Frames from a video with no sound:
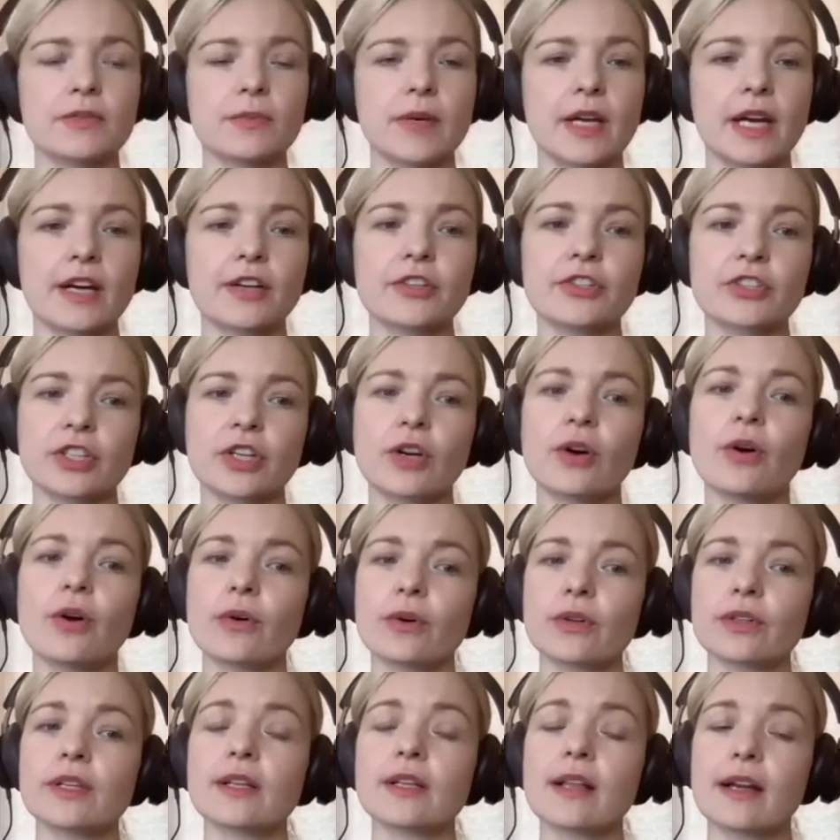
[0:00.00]
we actually
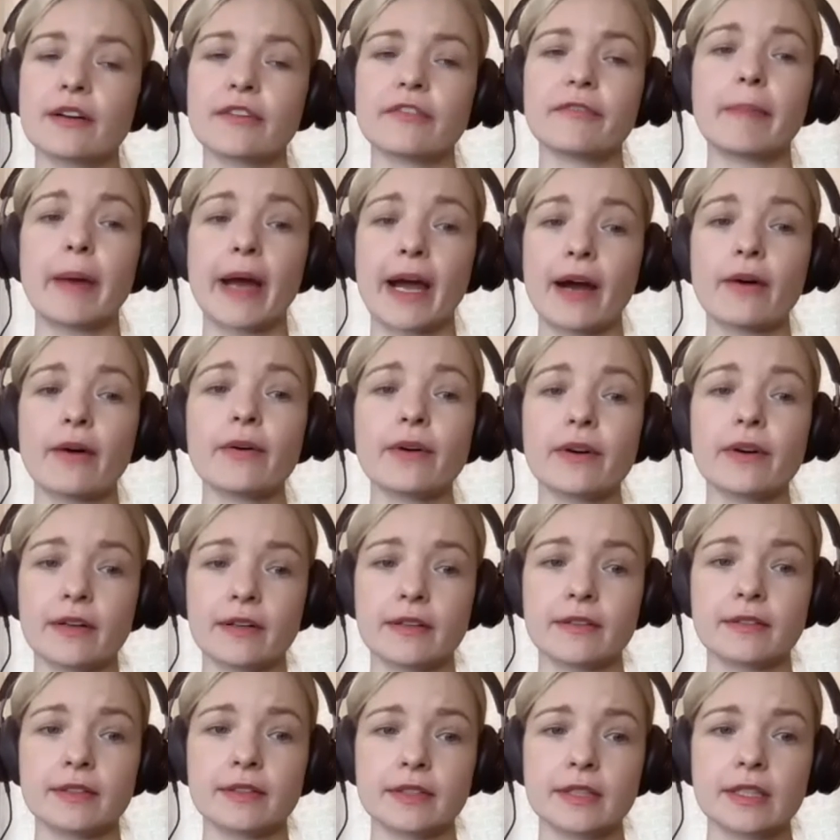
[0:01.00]
hold a lot of power,
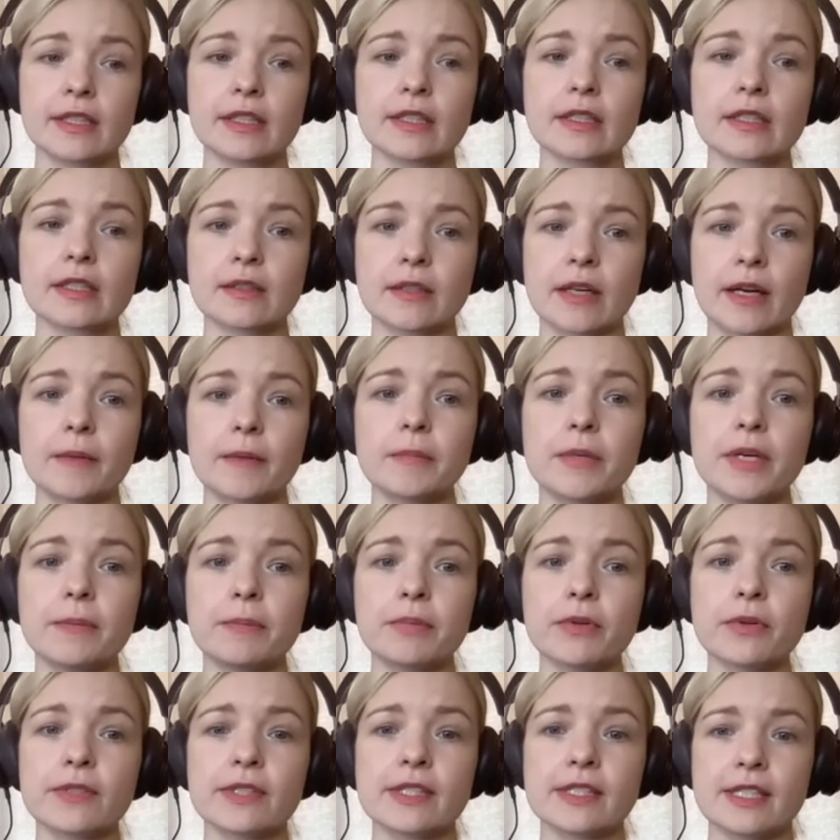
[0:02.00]
right?
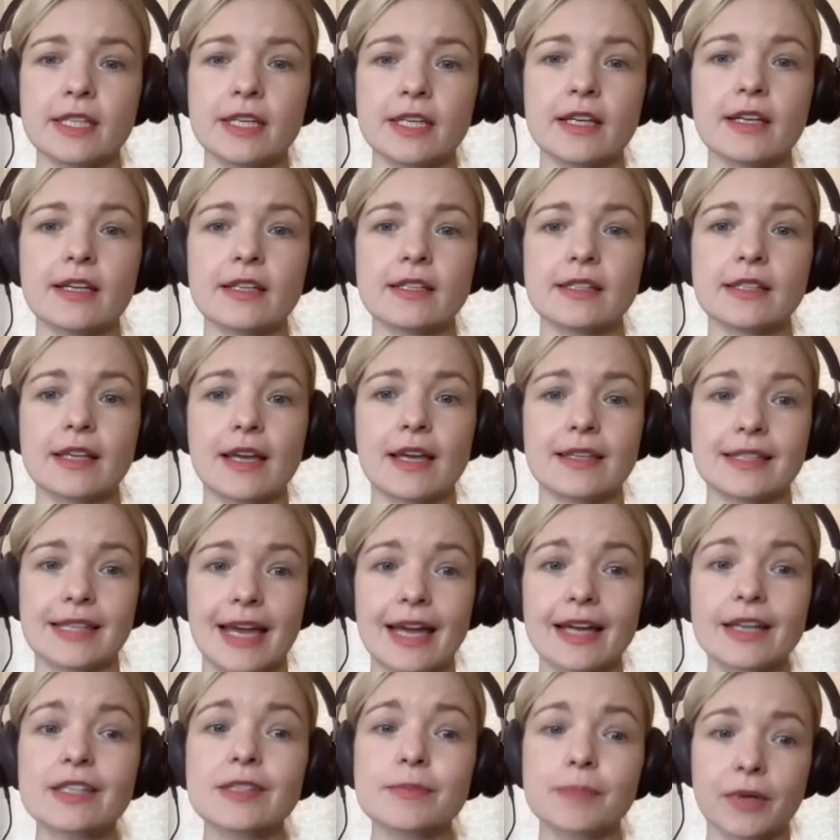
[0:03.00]
People see us as
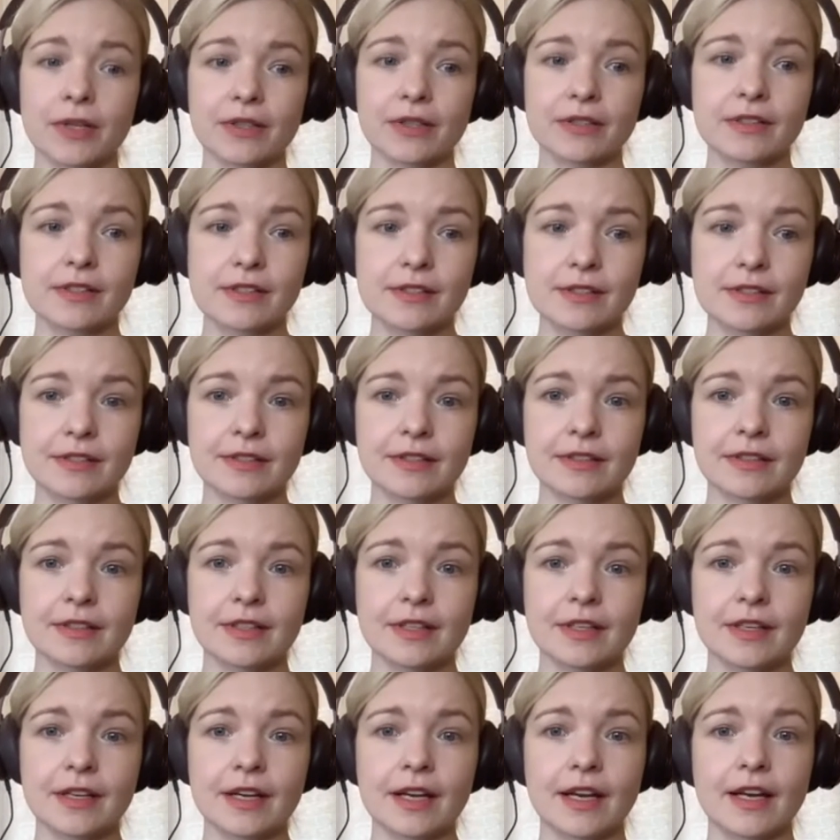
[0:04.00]
experts.
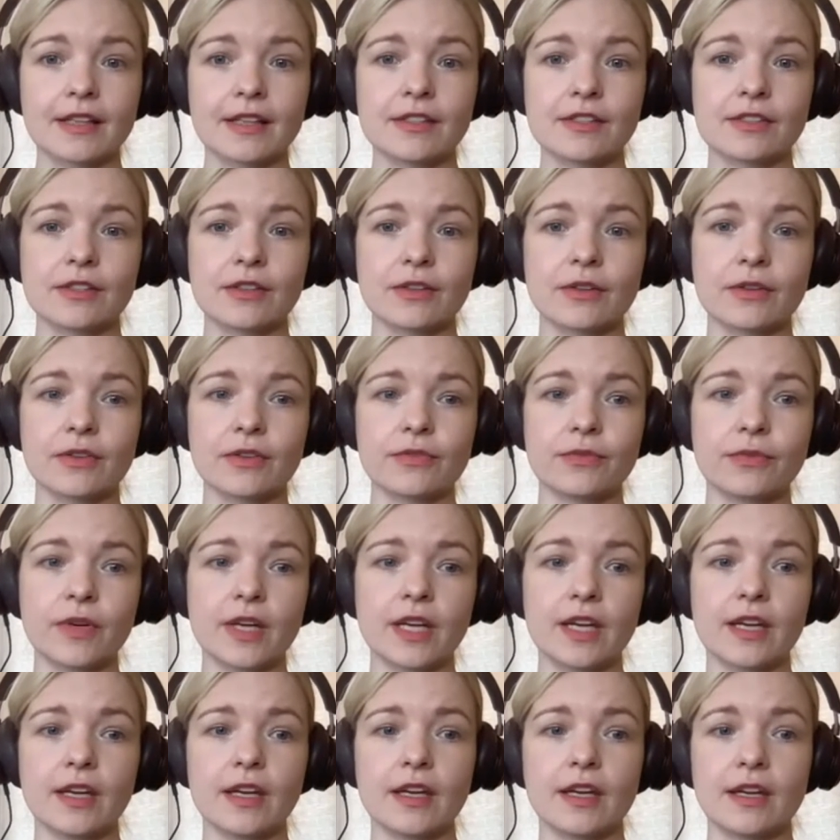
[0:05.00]
And so if
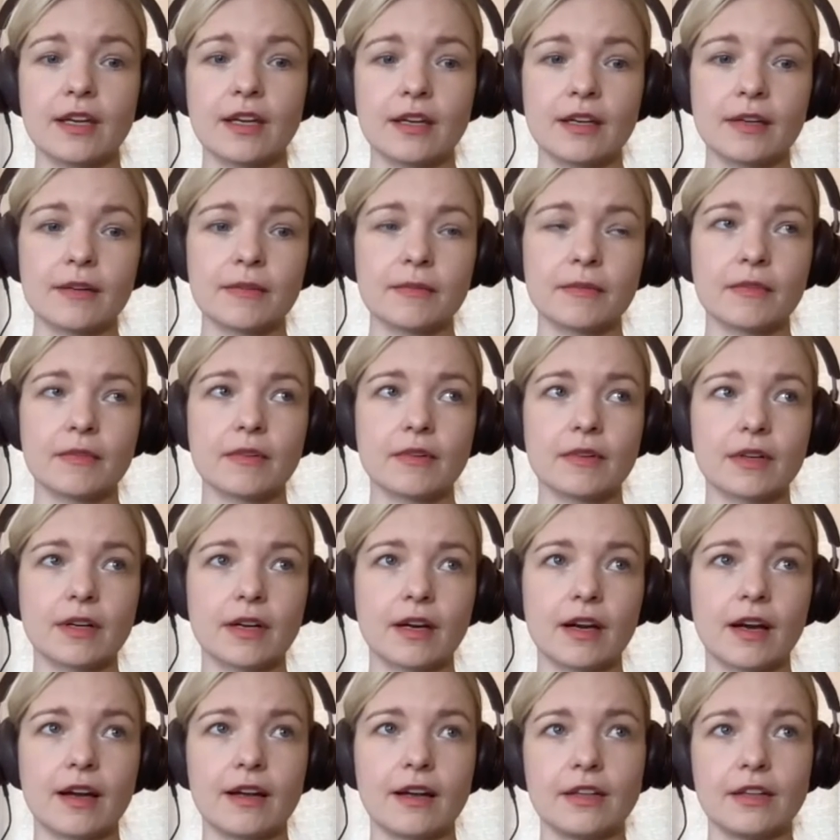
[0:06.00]
we,
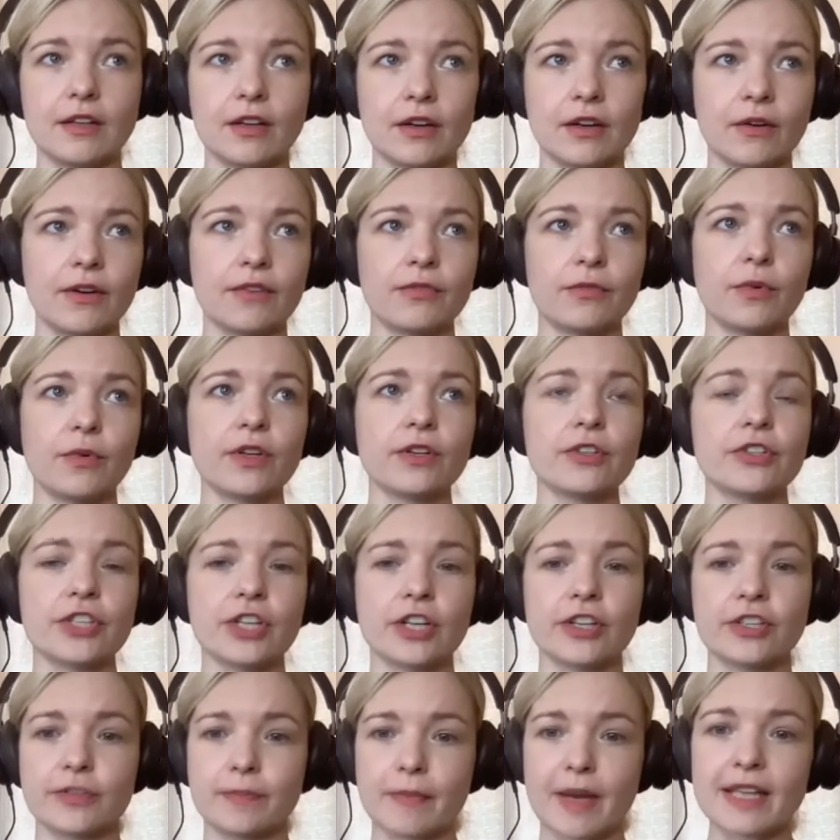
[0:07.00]
you know, if we're
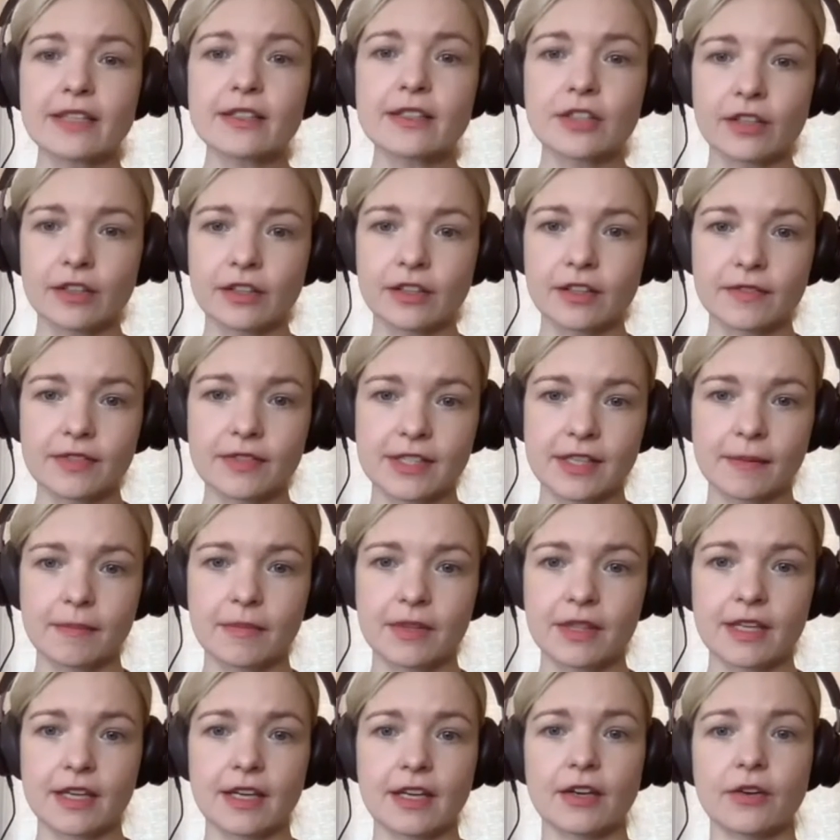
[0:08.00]
judgmental of
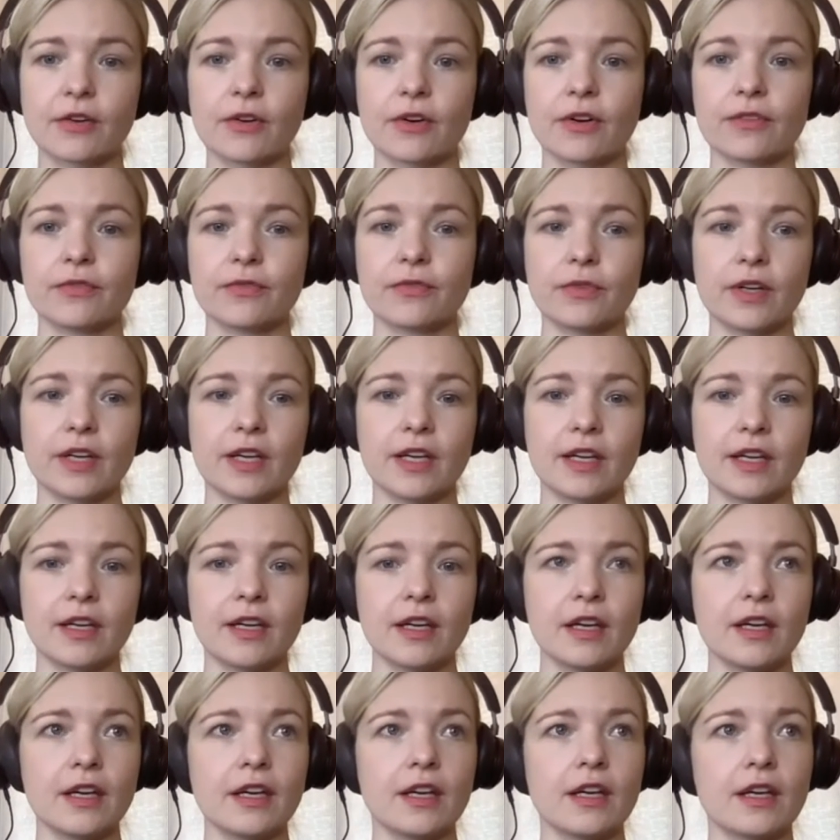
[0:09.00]
something or if we,
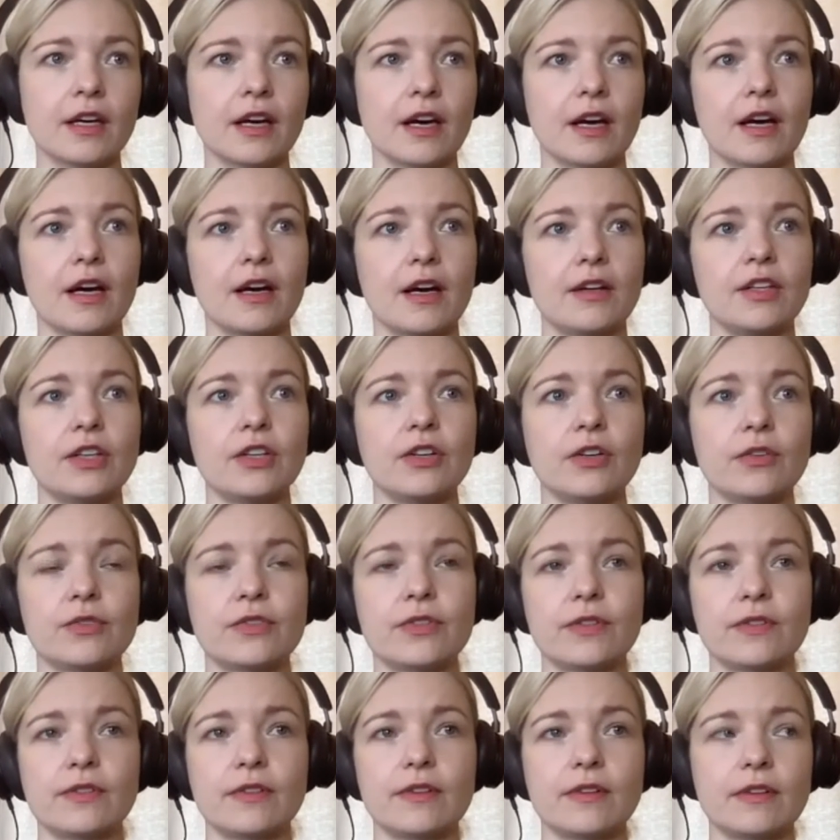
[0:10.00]
uh, you know,
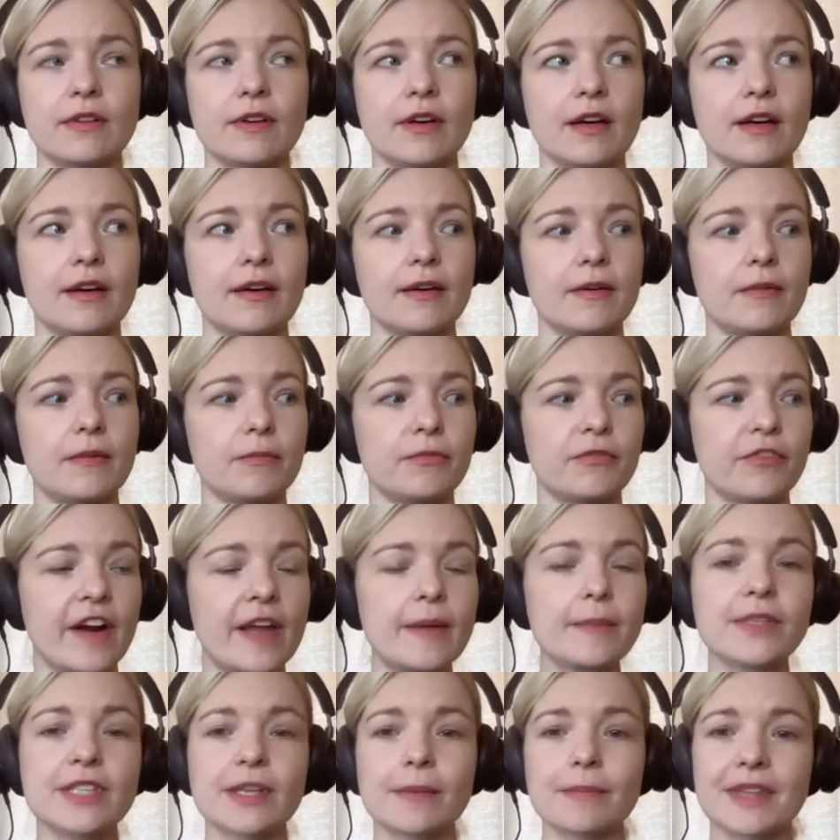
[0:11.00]
uh,
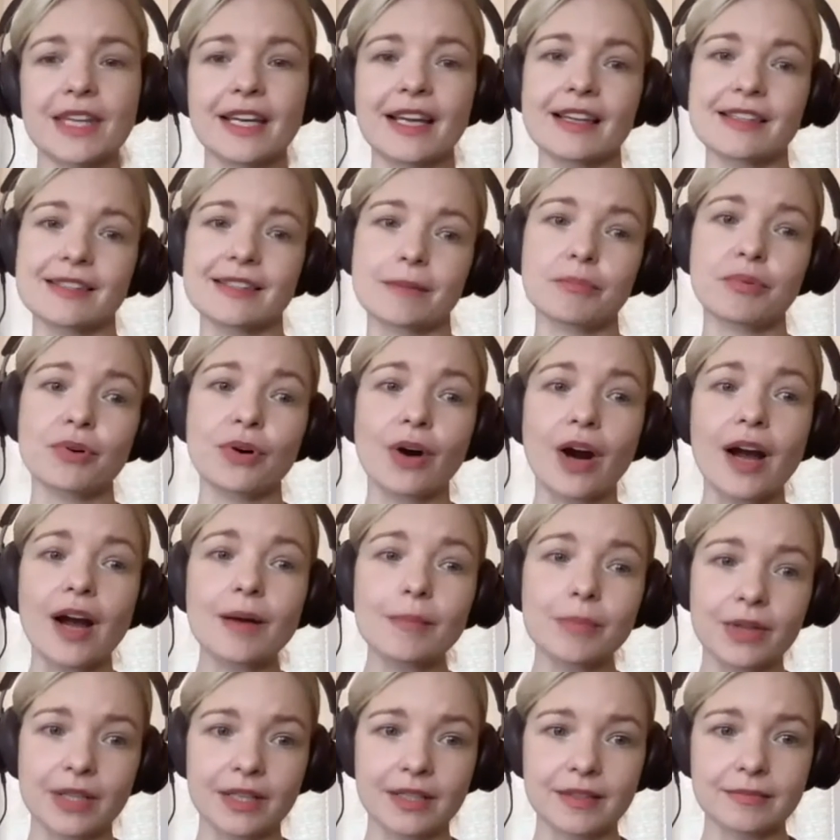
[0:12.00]
frame something as a
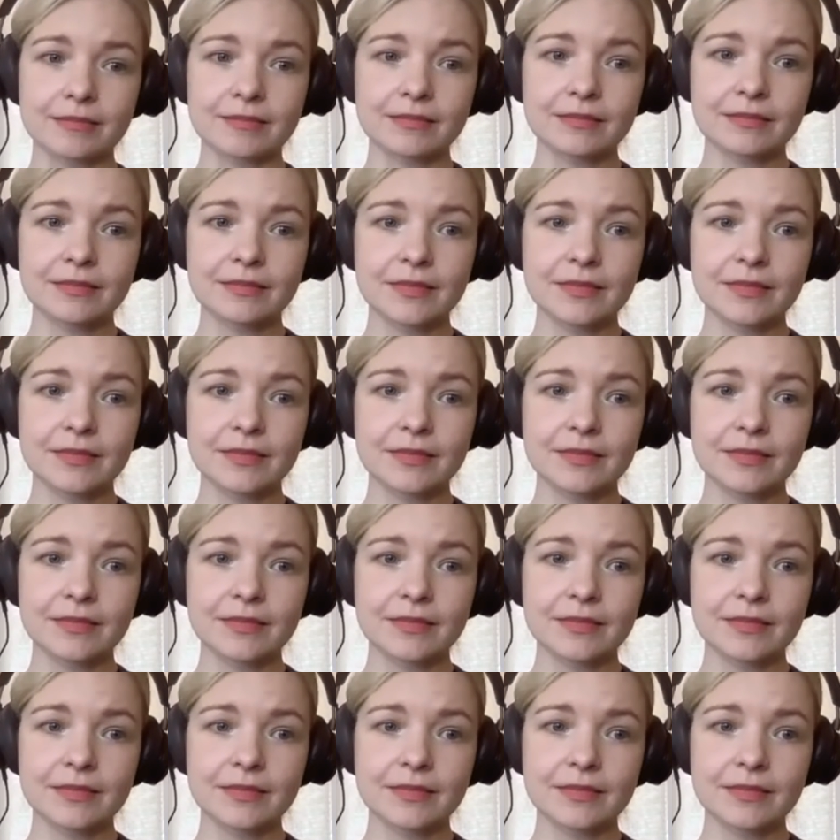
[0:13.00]
problem,